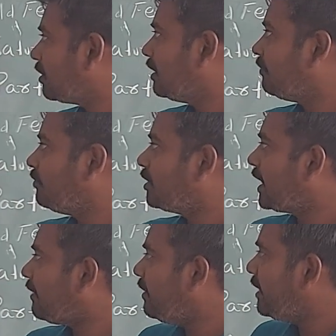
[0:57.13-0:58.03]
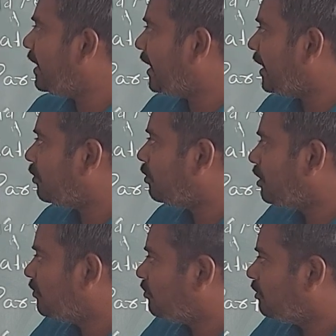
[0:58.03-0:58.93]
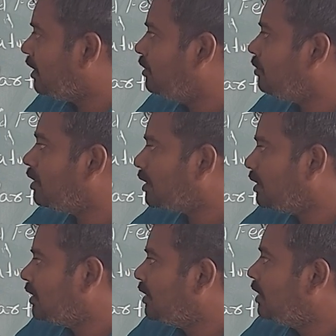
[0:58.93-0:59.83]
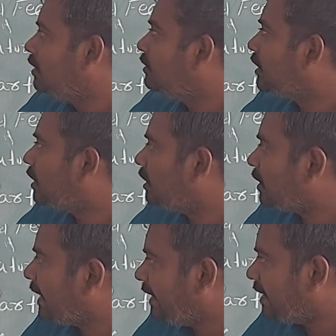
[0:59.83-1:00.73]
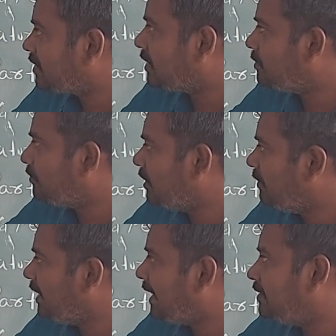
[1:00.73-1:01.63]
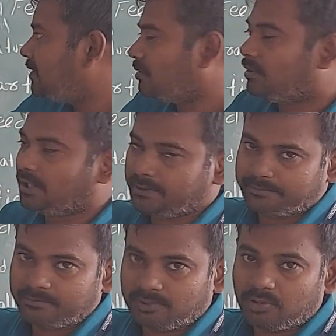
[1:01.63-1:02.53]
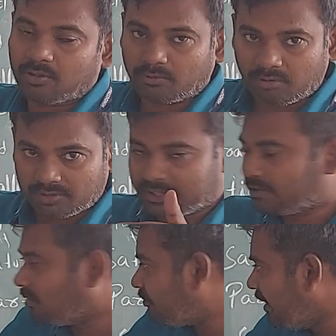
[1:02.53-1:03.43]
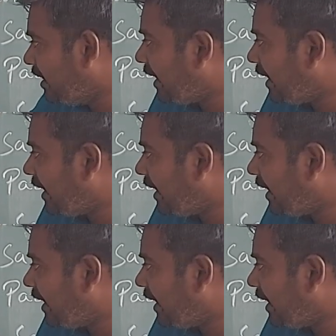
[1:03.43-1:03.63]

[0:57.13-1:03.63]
you are having a cold fluid, the intercept will be like this only. Your cold, that is your feed